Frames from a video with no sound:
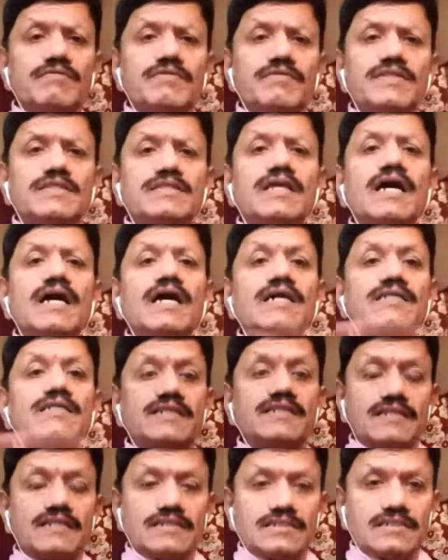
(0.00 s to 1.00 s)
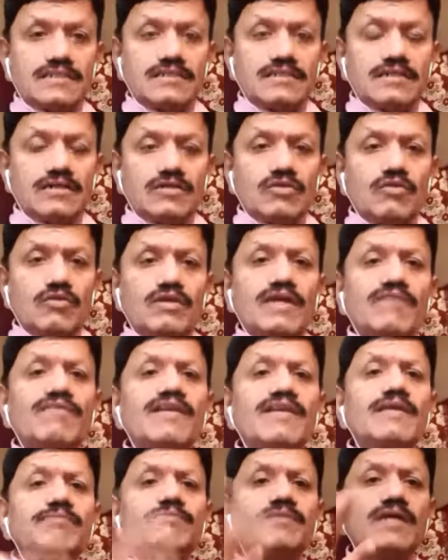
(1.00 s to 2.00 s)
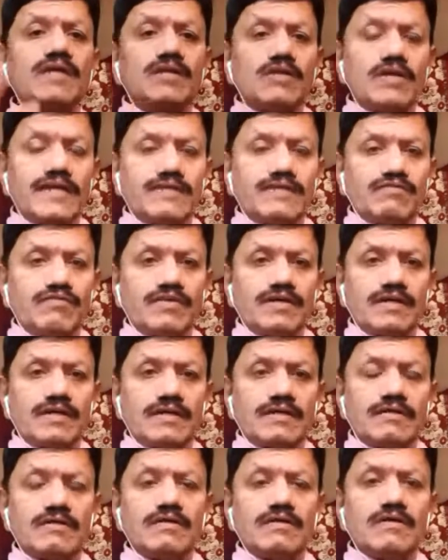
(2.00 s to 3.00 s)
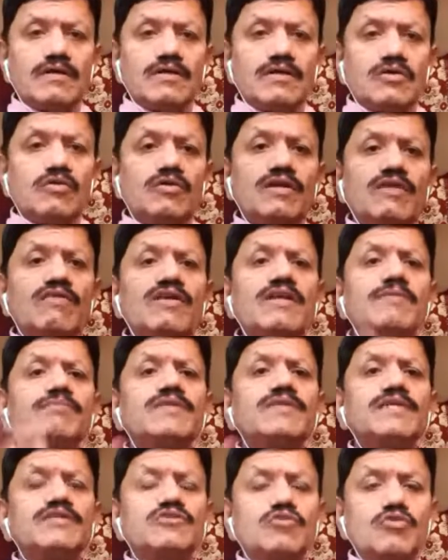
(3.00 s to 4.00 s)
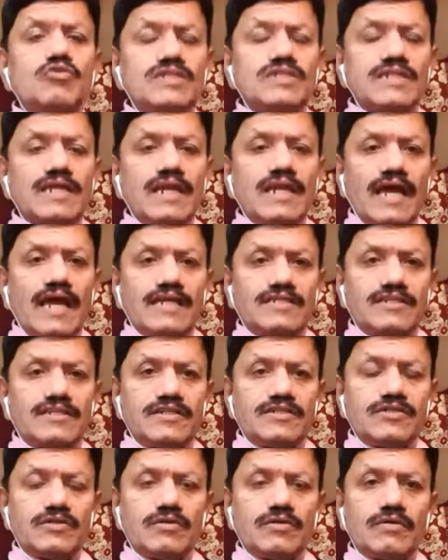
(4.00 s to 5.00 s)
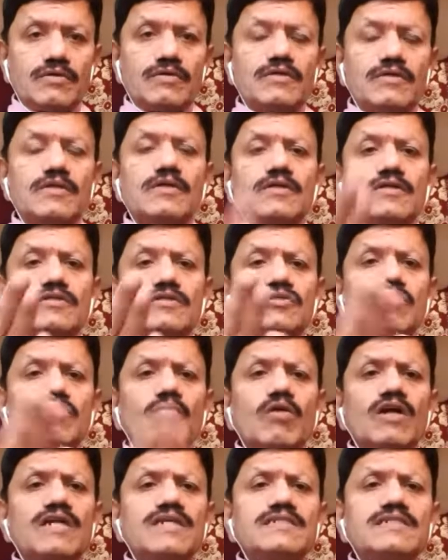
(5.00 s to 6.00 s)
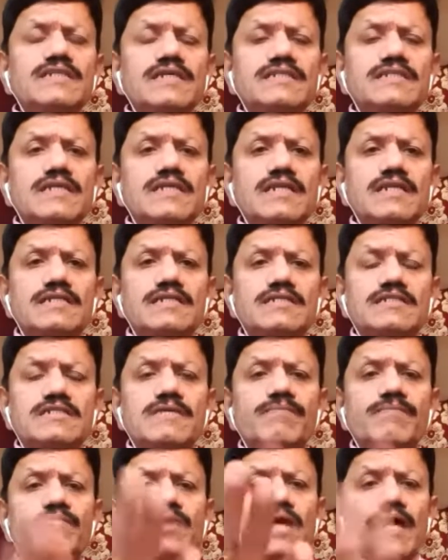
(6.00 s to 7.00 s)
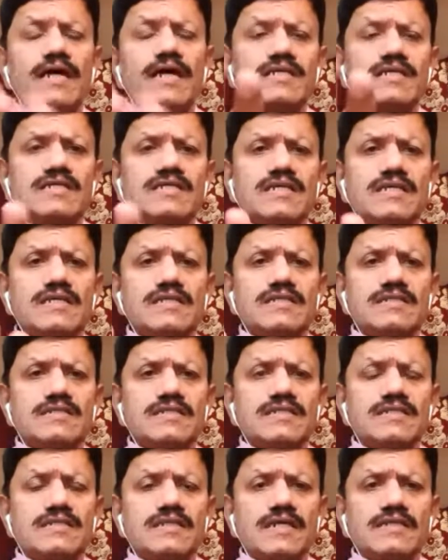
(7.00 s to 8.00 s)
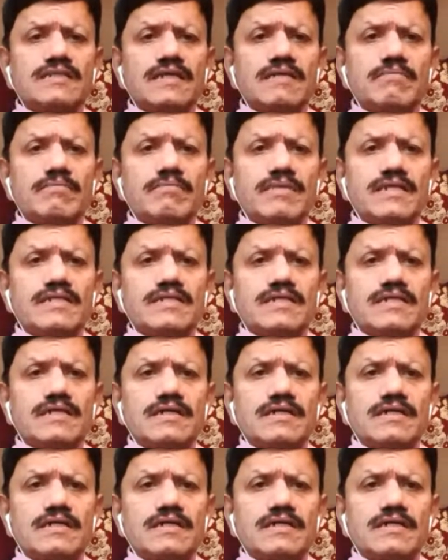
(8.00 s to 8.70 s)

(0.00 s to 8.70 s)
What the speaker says: with others, to develop the network, to develop the social attitude. So, what is excellence? Excellence is nothing but